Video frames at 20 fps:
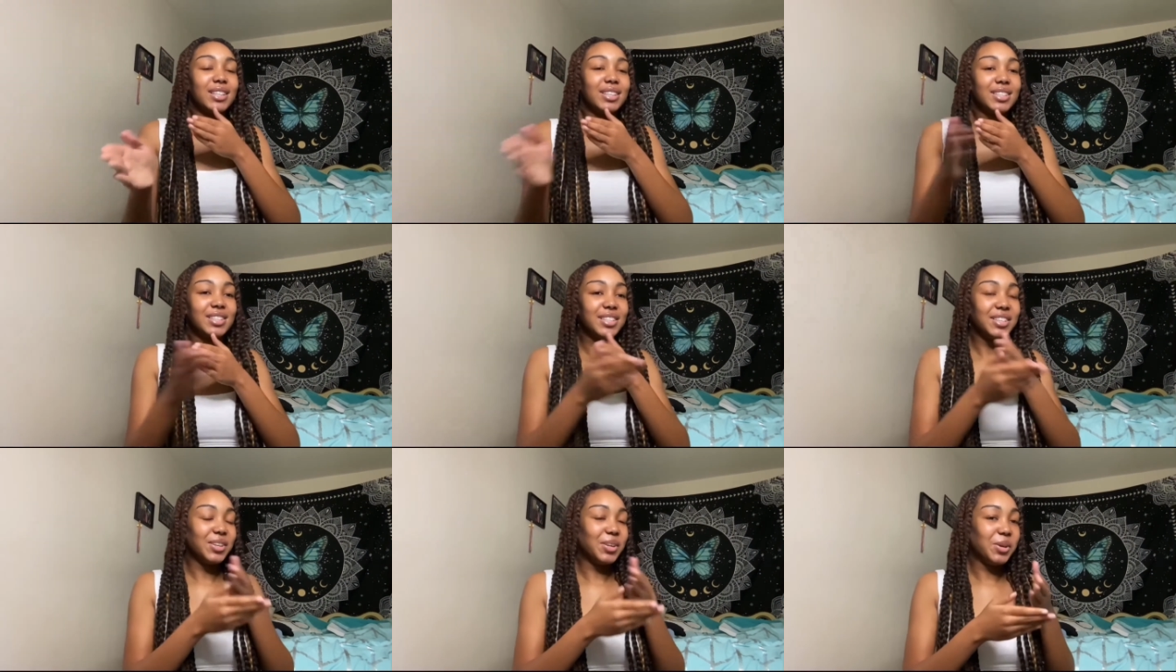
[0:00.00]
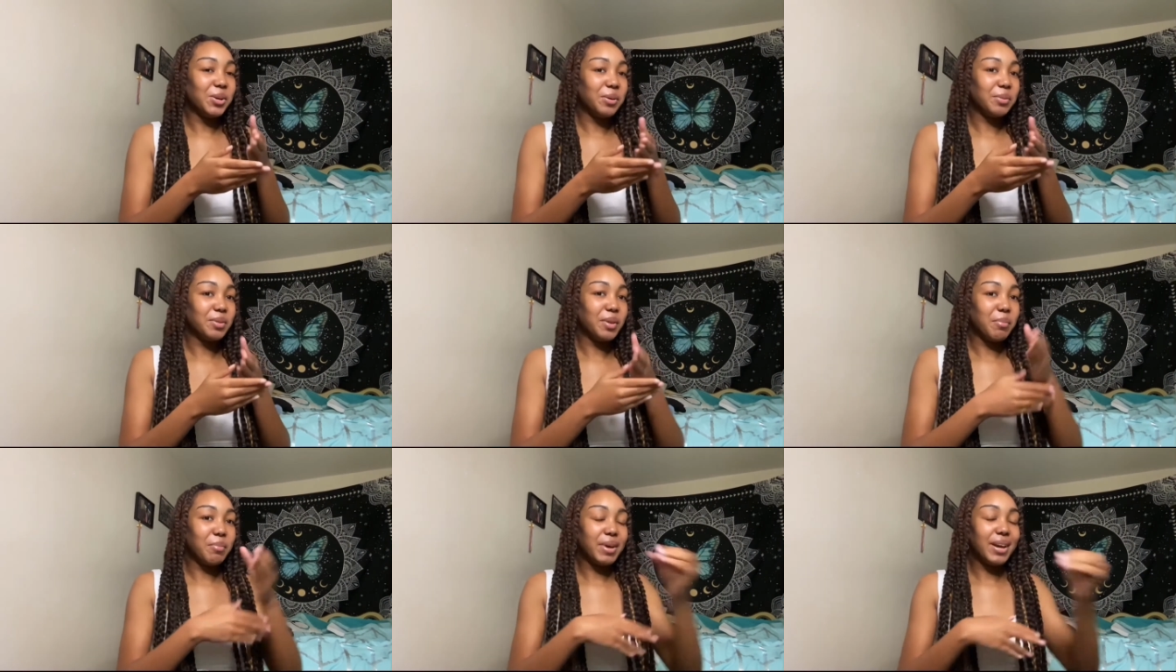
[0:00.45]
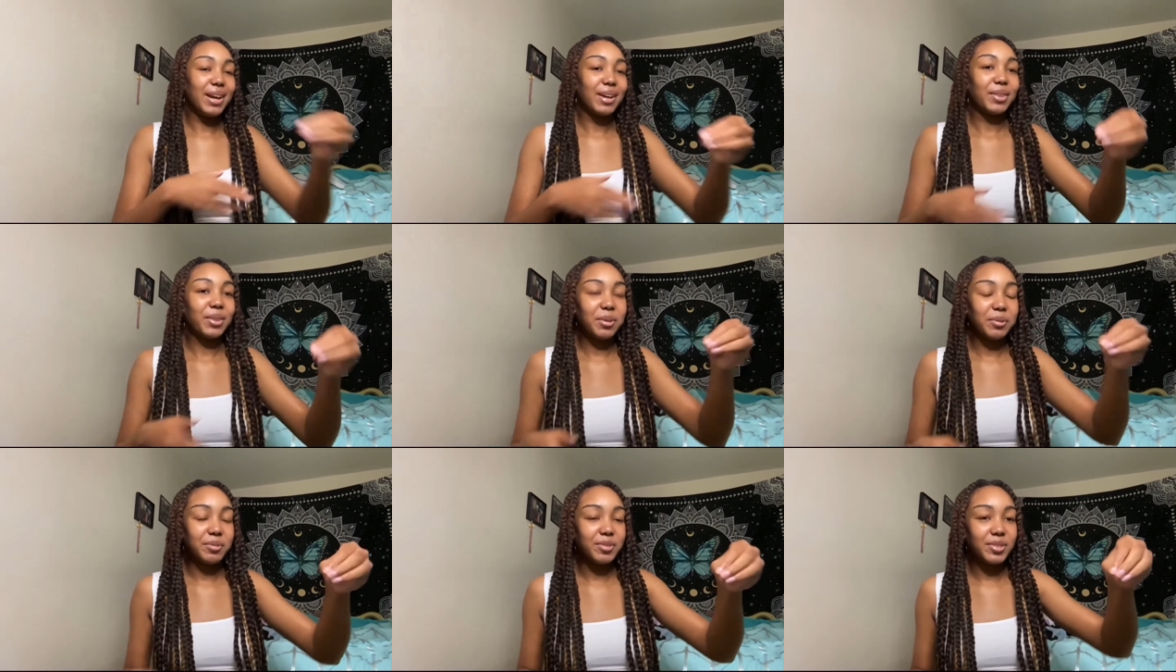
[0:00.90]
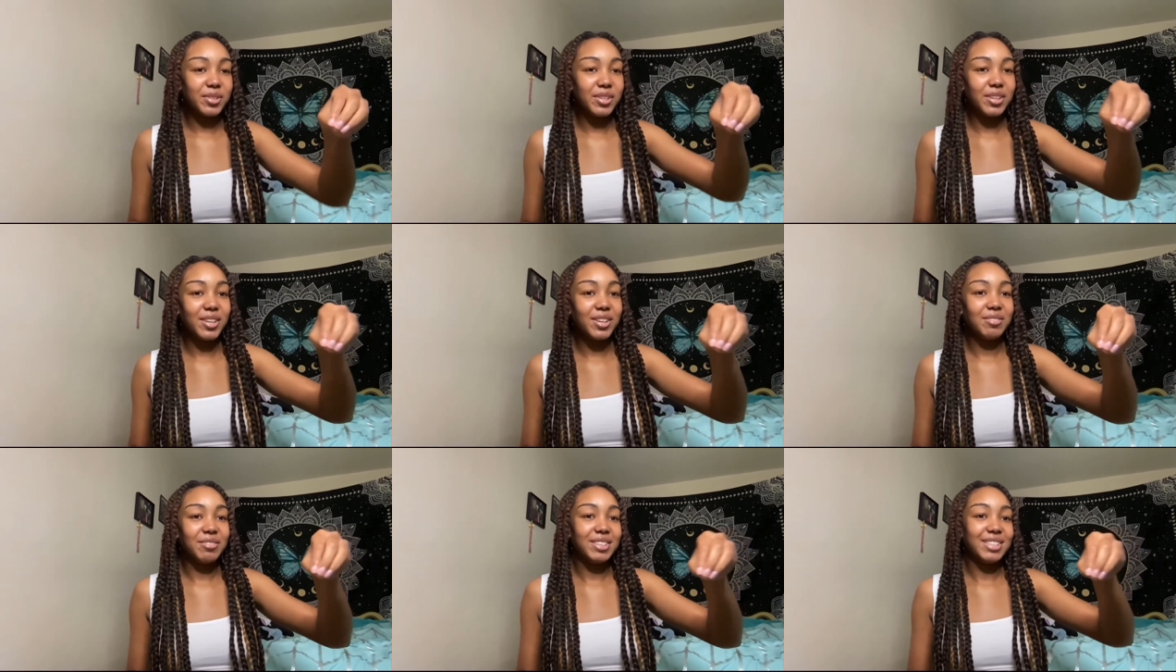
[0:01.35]
to the bathroom
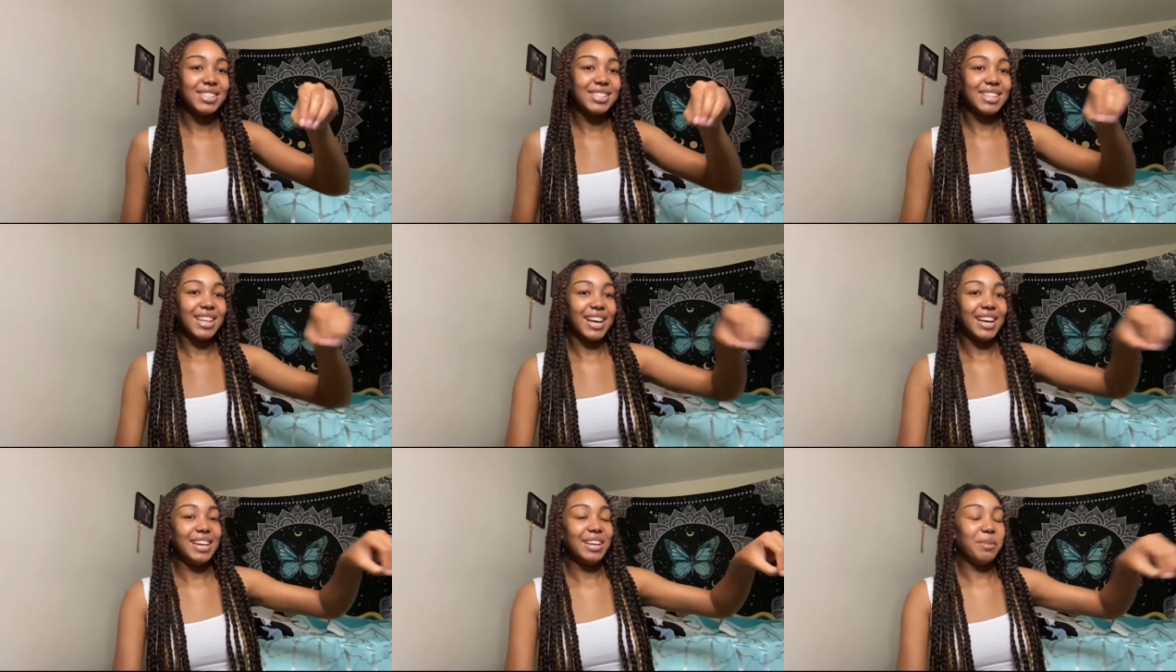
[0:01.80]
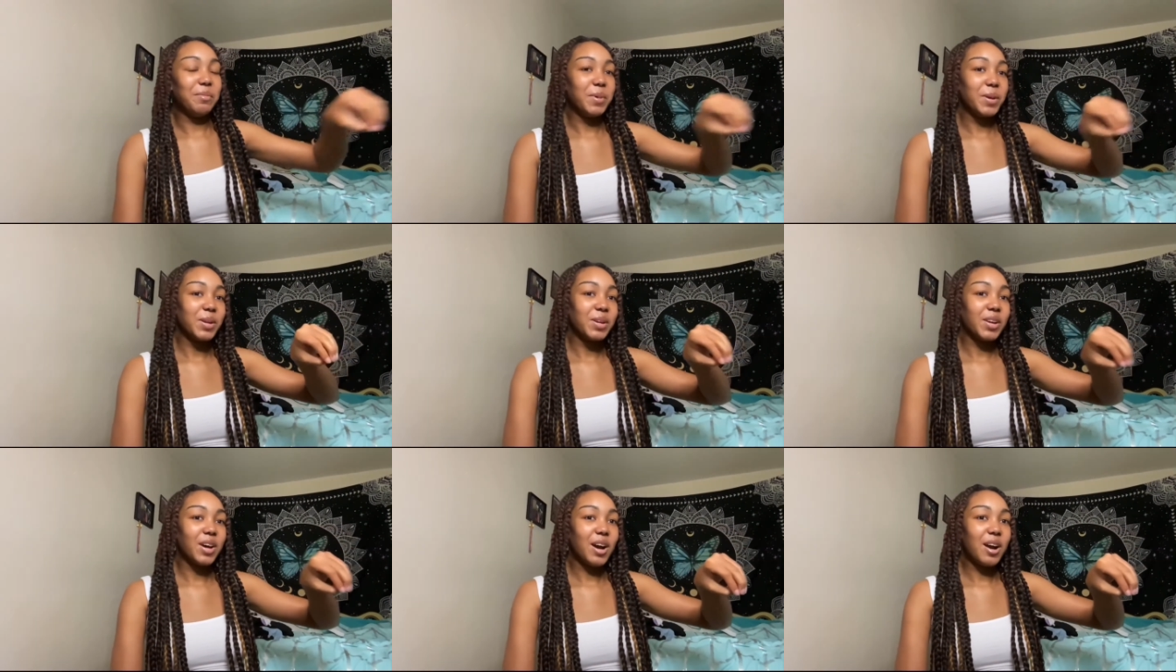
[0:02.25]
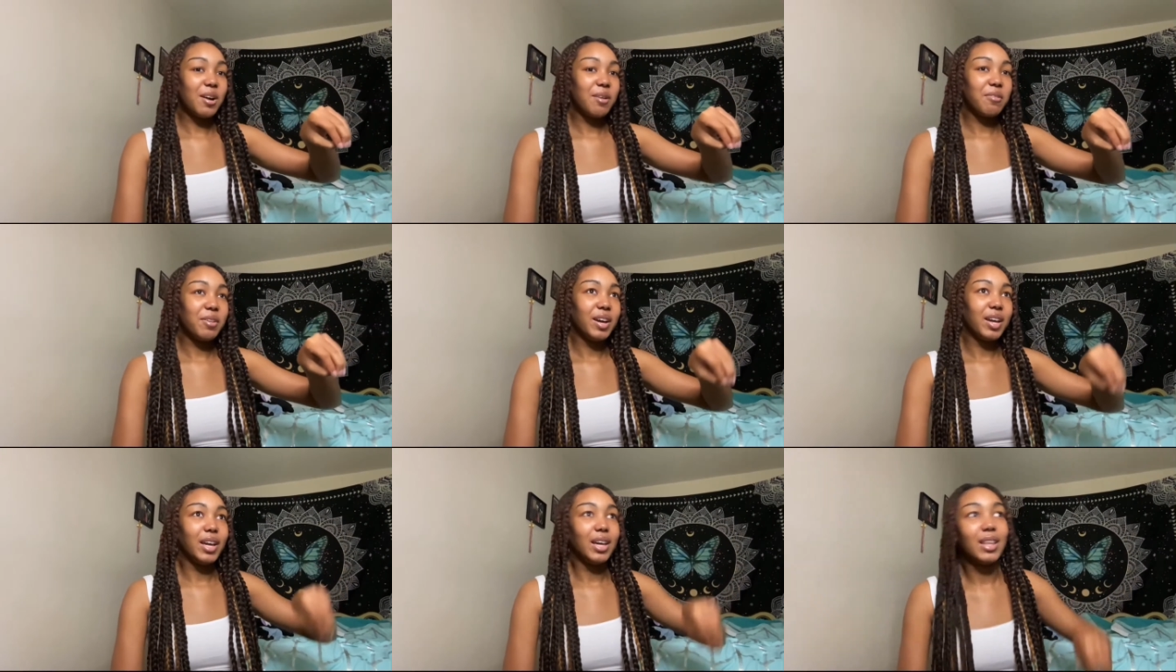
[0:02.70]
door, which is like in the middle of the hallway,